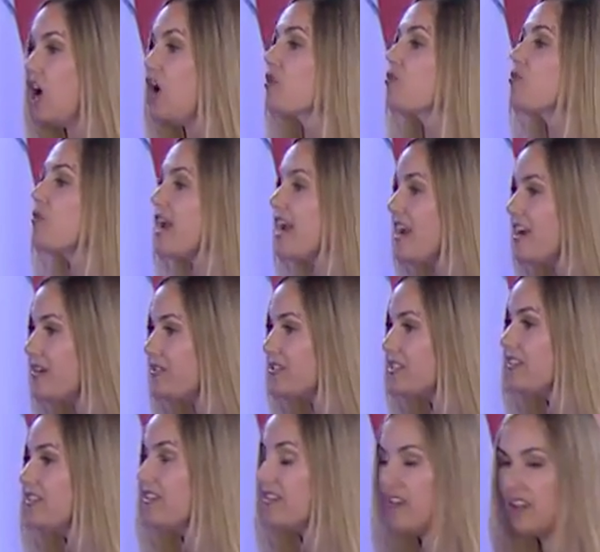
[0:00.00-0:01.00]

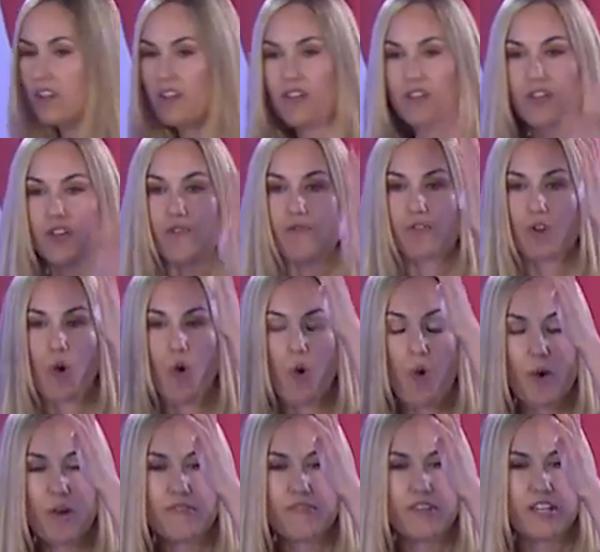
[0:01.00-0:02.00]
around the
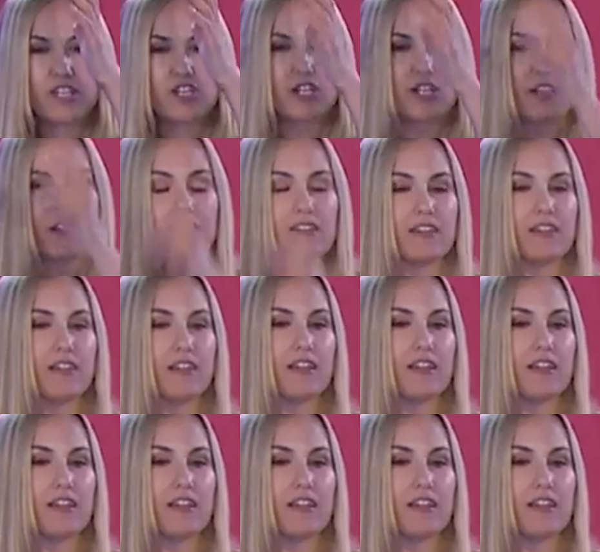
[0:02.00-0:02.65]
core vision